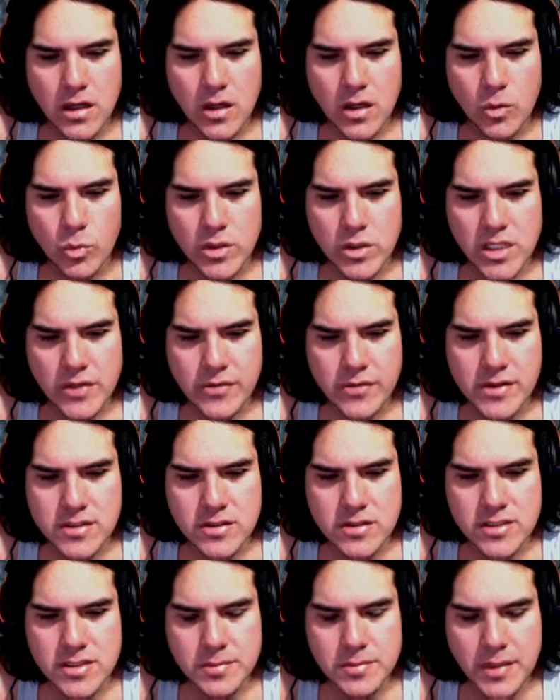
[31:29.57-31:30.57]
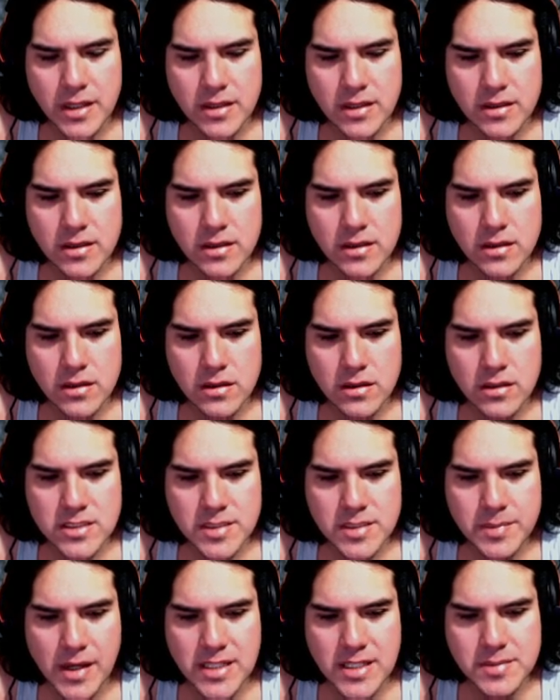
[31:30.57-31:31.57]
What difference does it make does the
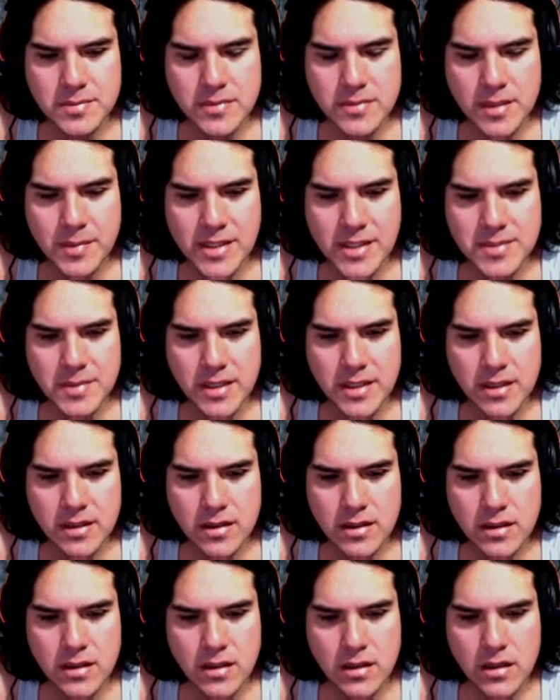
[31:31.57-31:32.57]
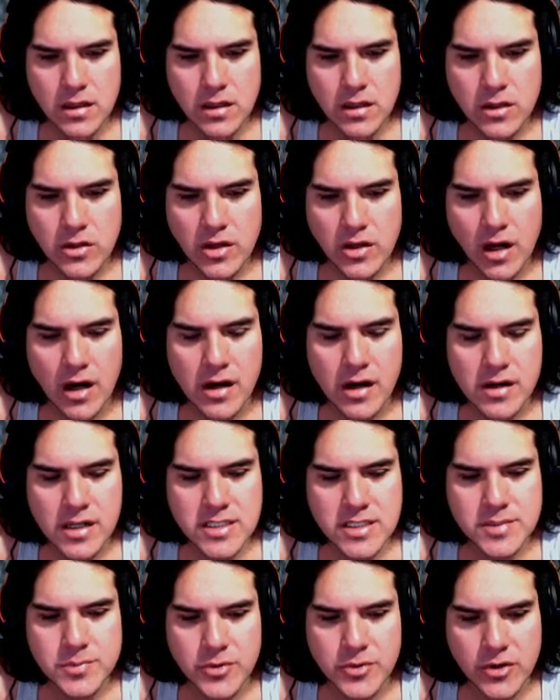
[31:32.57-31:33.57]
past the past make? Your heart
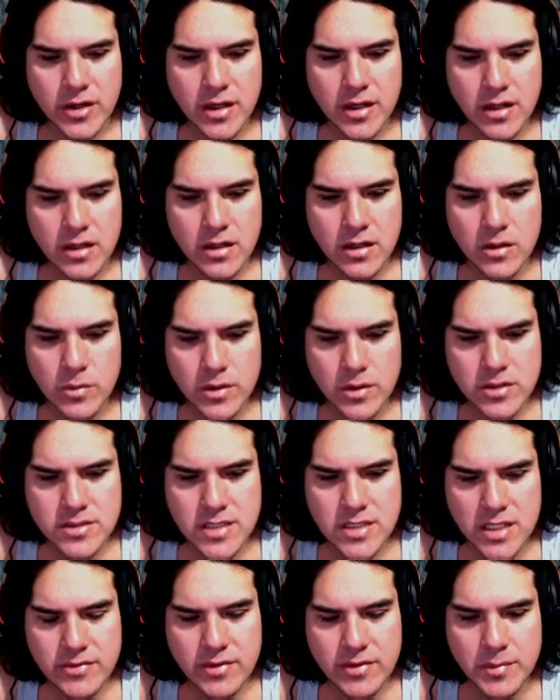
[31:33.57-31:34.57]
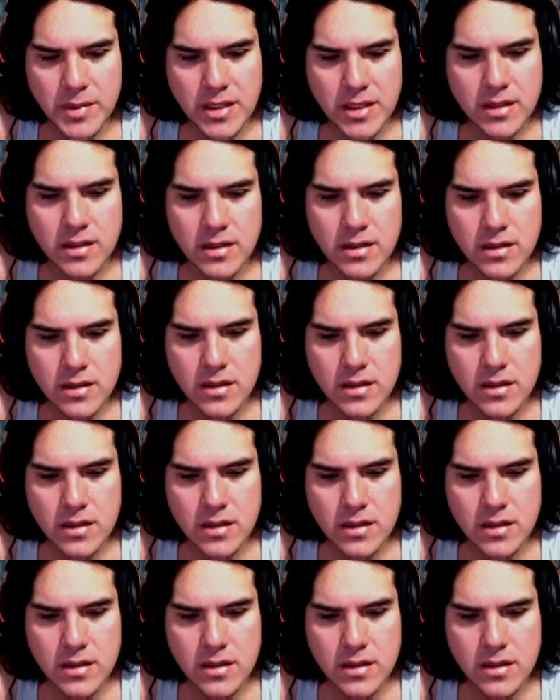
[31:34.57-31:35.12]
is broken? What does that even mean?